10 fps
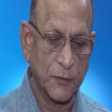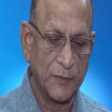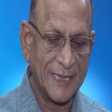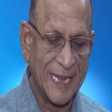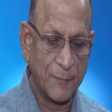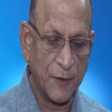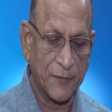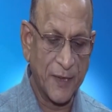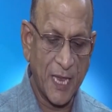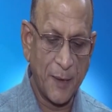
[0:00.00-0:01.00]
with the help
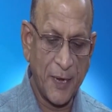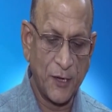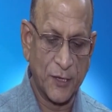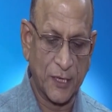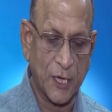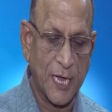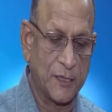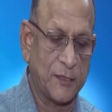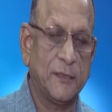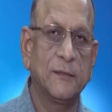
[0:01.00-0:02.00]
of gaming
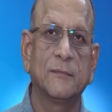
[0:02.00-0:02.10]
technology.